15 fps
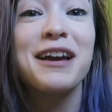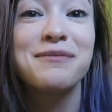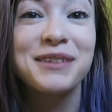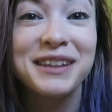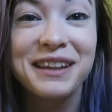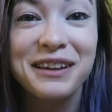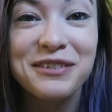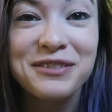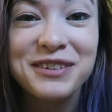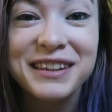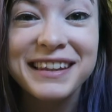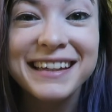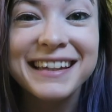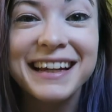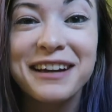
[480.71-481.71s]
I'm in love
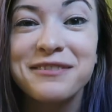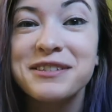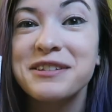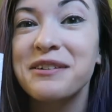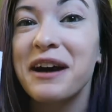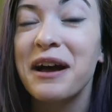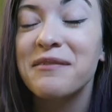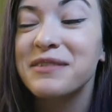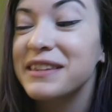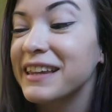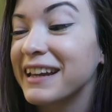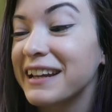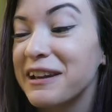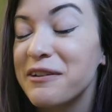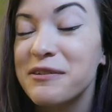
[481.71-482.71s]
with it. I'm so happy
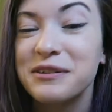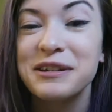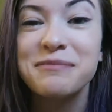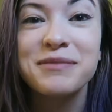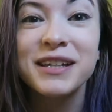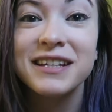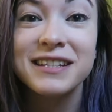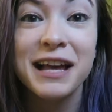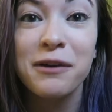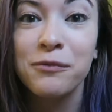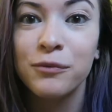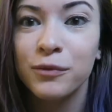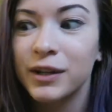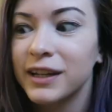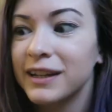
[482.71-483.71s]
that I own it, because I
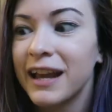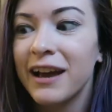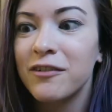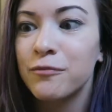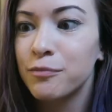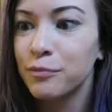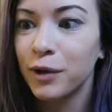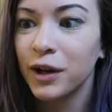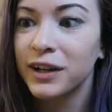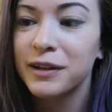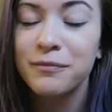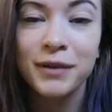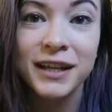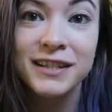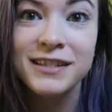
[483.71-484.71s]
wouldn't have bought
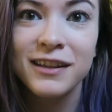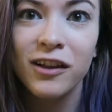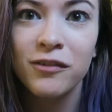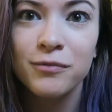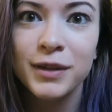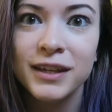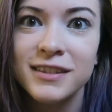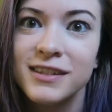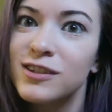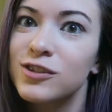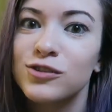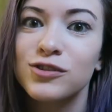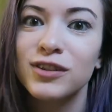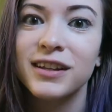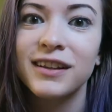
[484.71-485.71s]
it myself, because it's
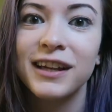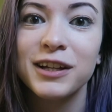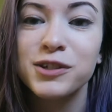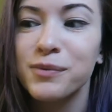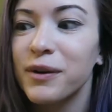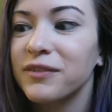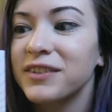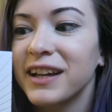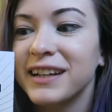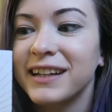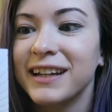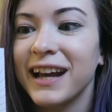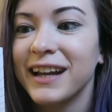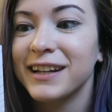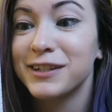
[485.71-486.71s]
usually like
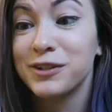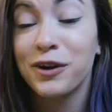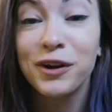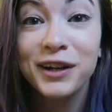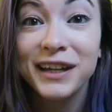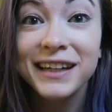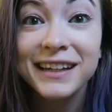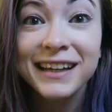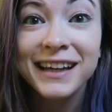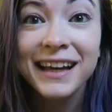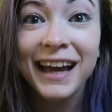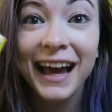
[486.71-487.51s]
$12.99 at Target,